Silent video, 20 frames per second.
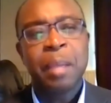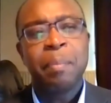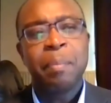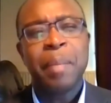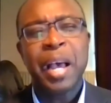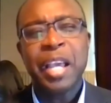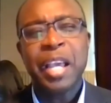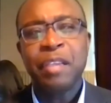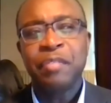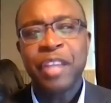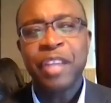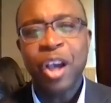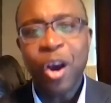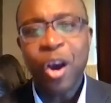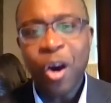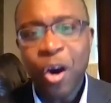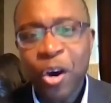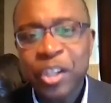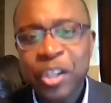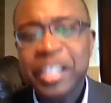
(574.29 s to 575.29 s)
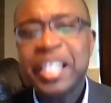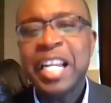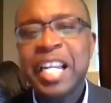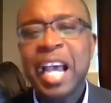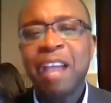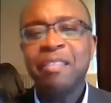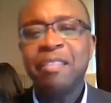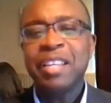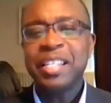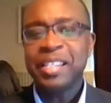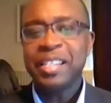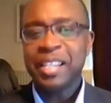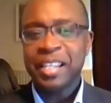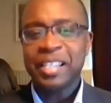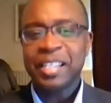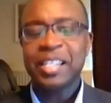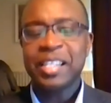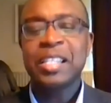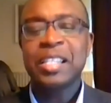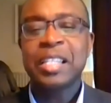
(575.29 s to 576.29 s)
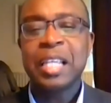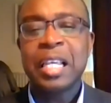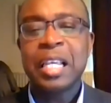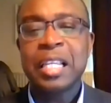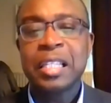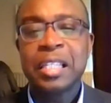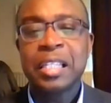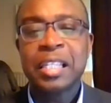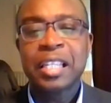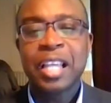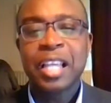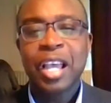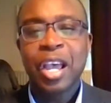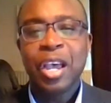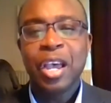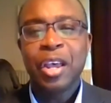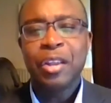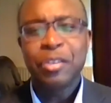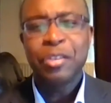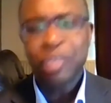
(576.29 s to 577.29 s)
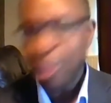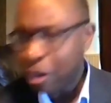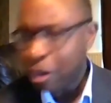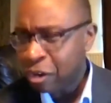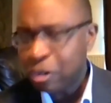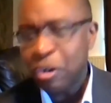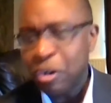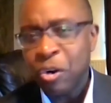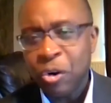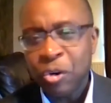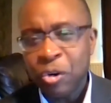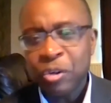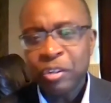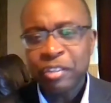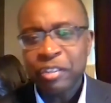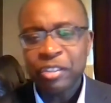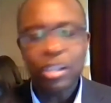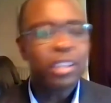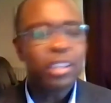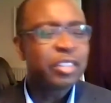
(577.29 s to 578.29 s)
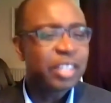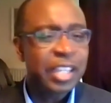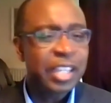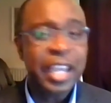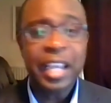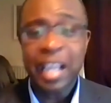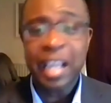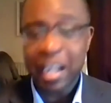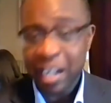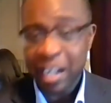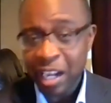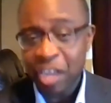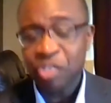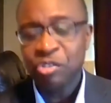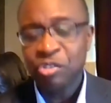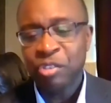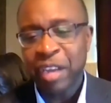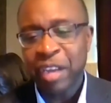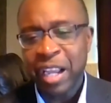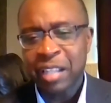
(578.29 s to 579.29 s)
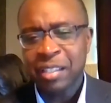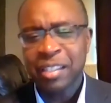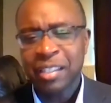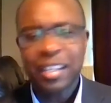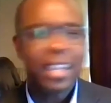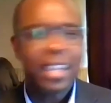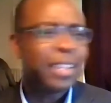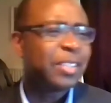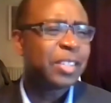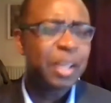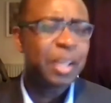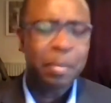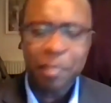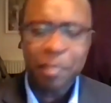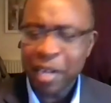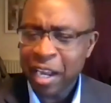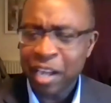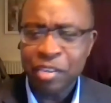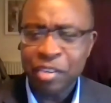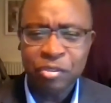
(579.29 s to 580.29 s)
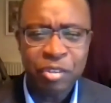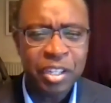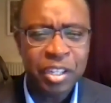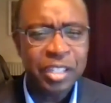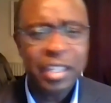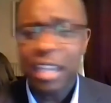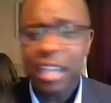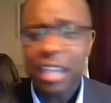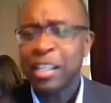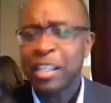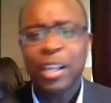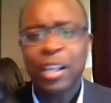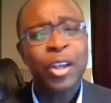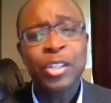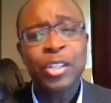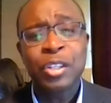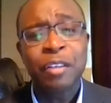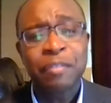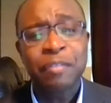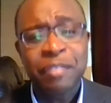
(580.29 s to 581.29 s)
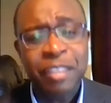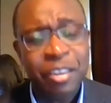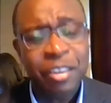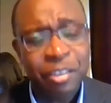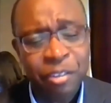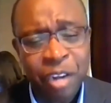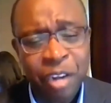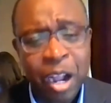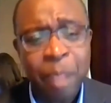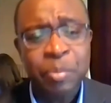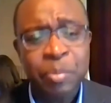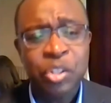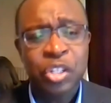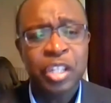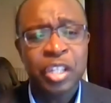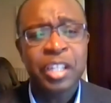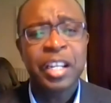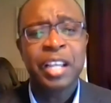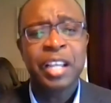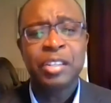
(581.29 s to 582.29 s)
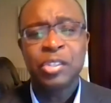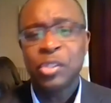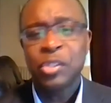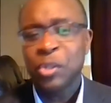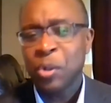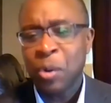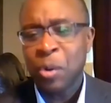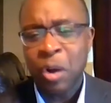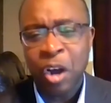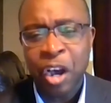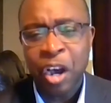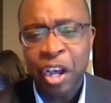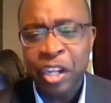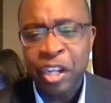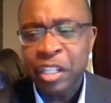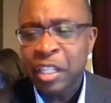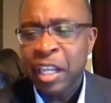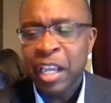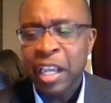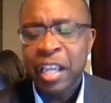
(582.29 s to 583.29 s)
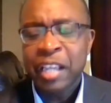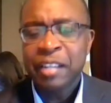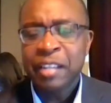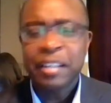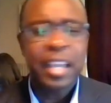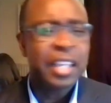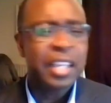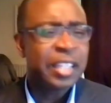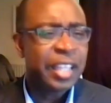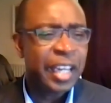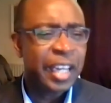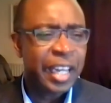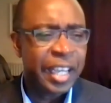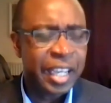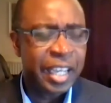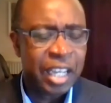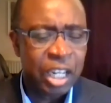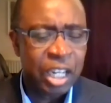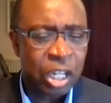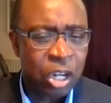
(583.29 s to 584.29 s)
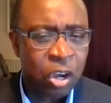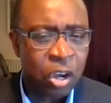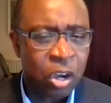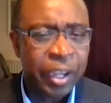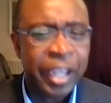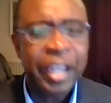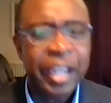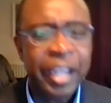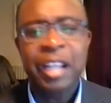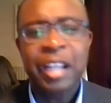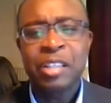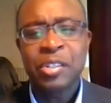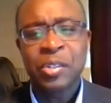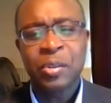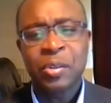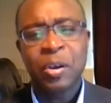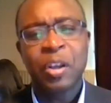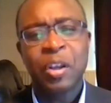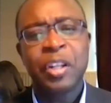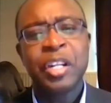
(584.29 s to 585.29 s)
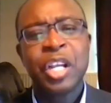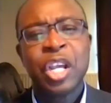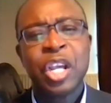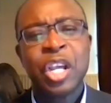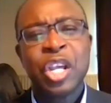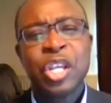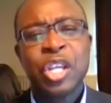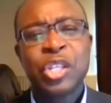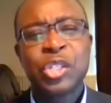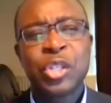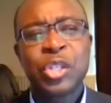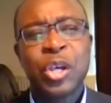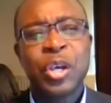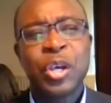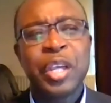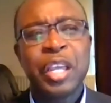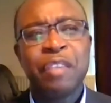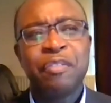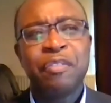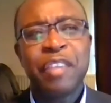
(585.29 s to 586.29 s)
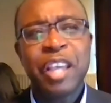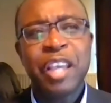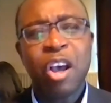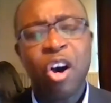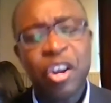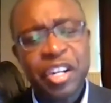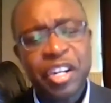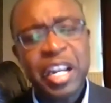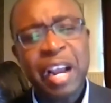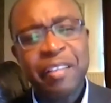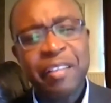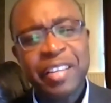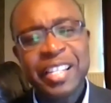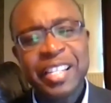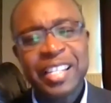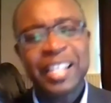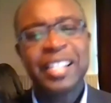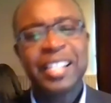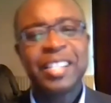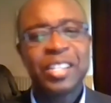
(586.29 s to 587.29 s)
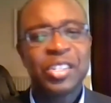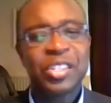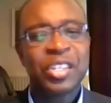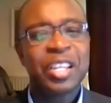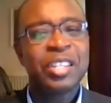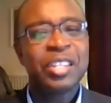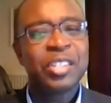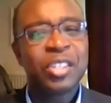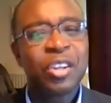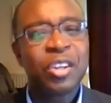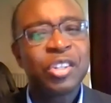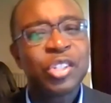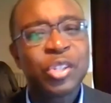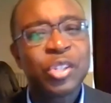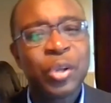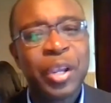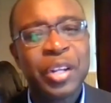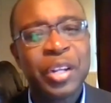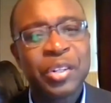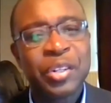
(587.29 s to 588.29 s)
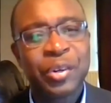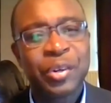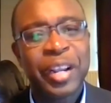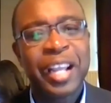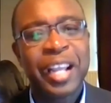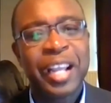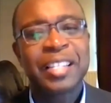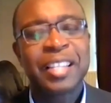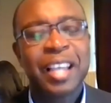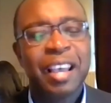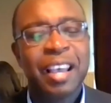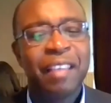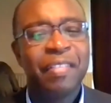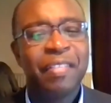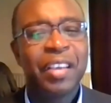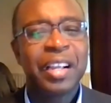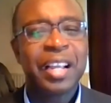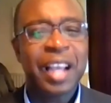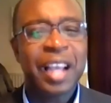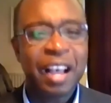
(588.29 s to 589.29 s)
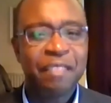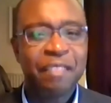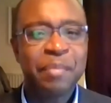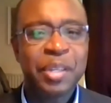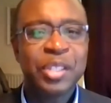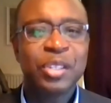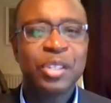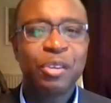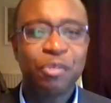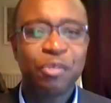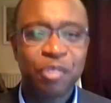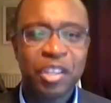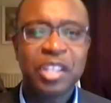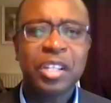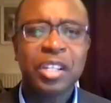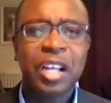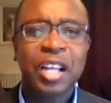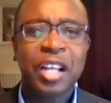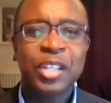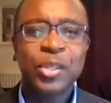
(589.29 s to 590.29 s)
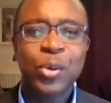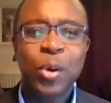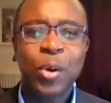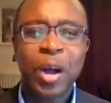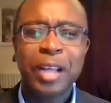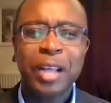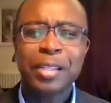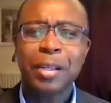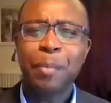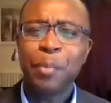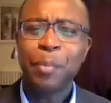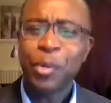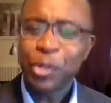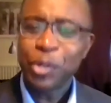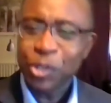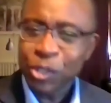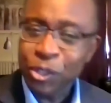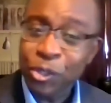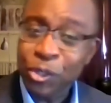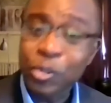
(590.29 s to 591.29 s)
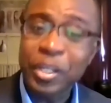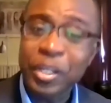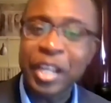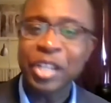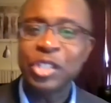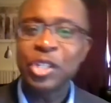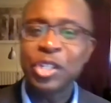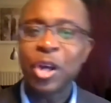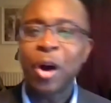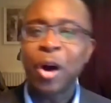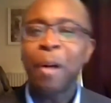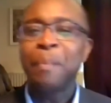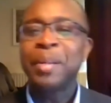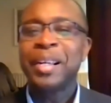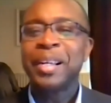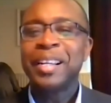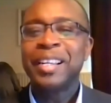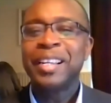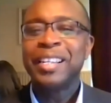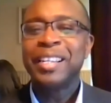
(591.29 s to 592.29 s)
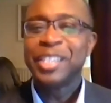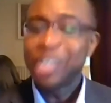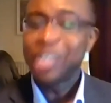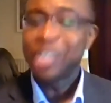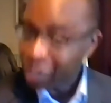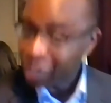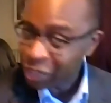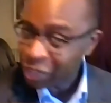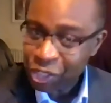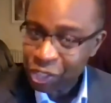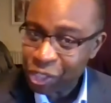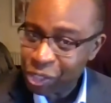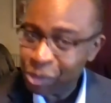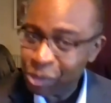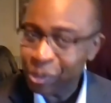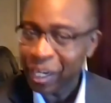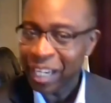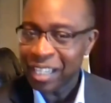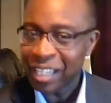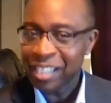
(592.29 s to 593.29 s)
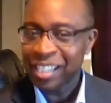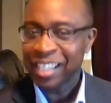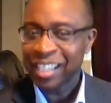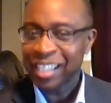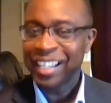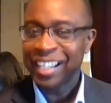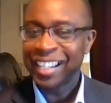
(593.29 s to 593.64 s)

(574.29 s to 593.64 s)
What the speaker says: But if the ordinary citizens don't take an interest, in some countries there's a lot of corruption and so on, there's illegal logging and so on. So if ordinary citizens don't show interest, the government officials who are supposed to do their job don't do it.